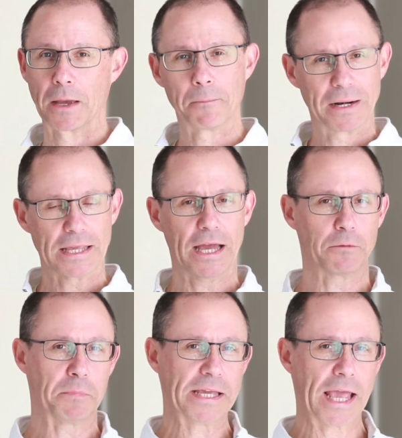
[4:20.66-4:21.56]
But
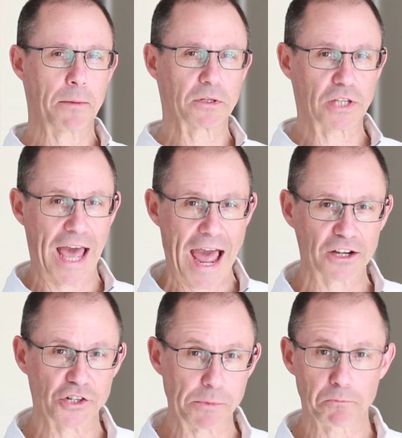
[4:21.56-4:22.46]
again, being able to
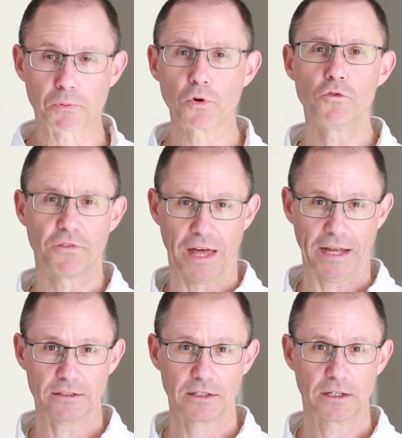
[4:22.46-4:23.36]
actually prove
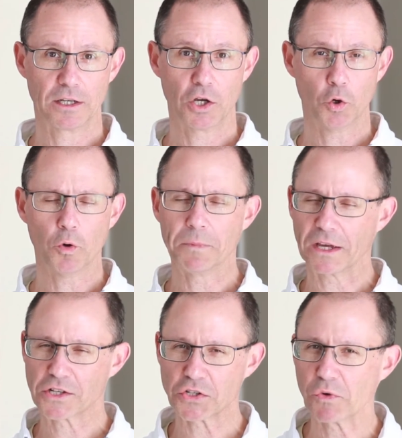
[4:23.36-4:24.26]
that will be
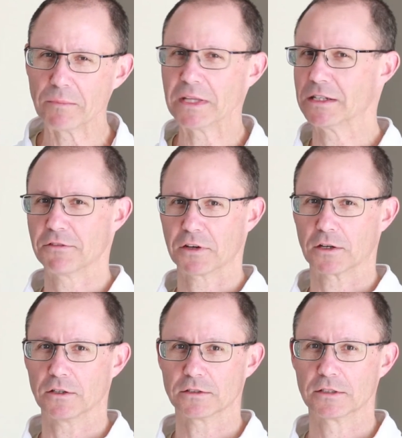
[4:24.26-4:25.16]
extremely
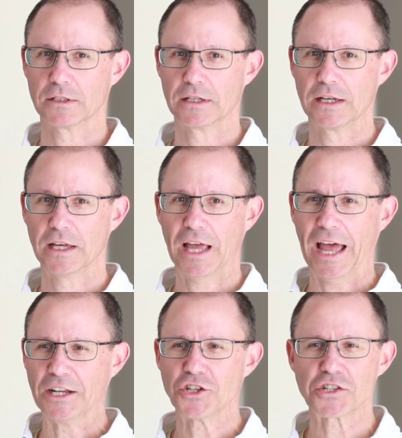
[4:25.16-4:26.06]
difficult.
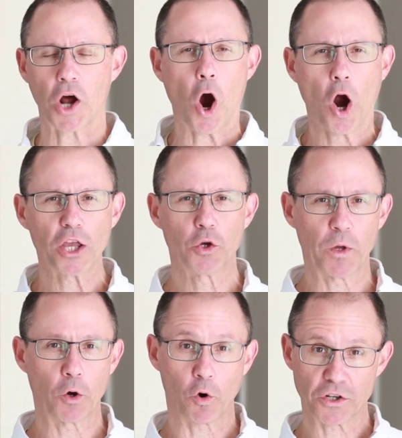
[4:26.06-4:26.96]
And just
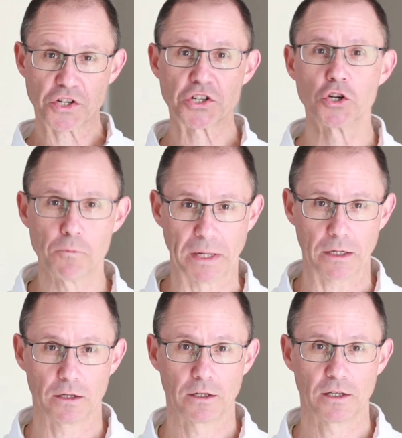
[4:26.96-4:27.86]
arguing or assuming
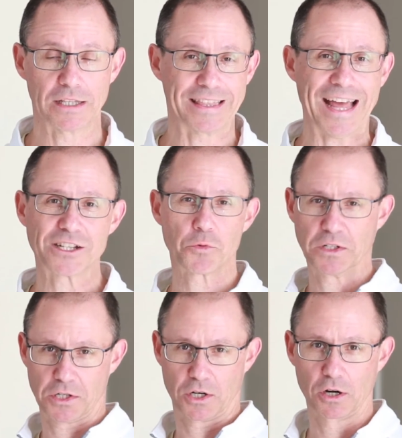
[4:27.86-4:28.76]
that that's
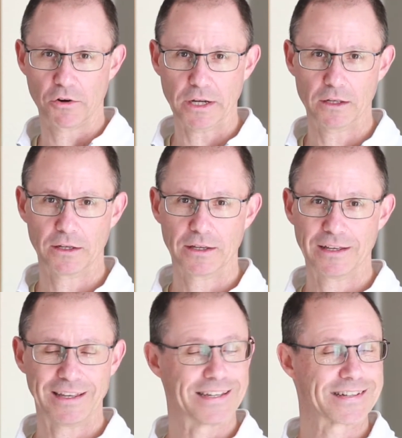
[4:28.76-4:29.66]
what's occurring
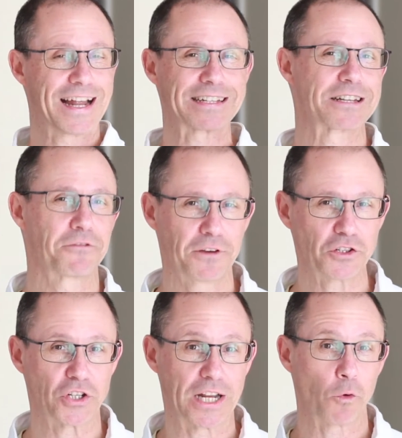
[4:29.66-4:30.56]
is not
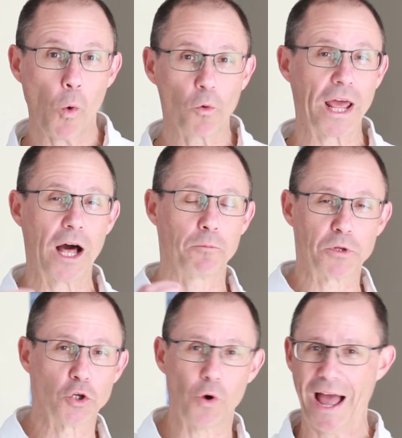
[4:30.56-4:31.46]
sufficient and won't help
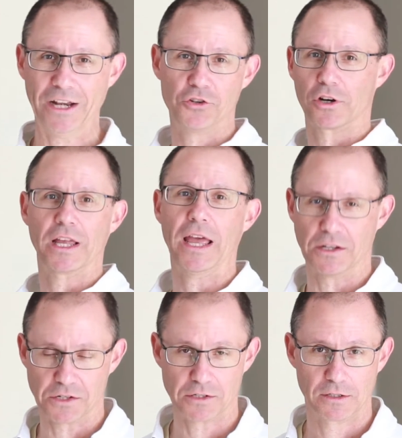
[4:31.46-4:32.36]
you and your
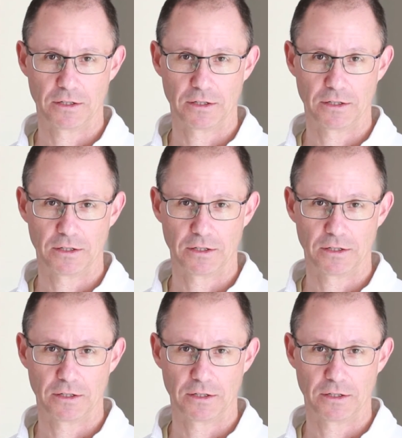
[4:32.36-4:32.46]
case.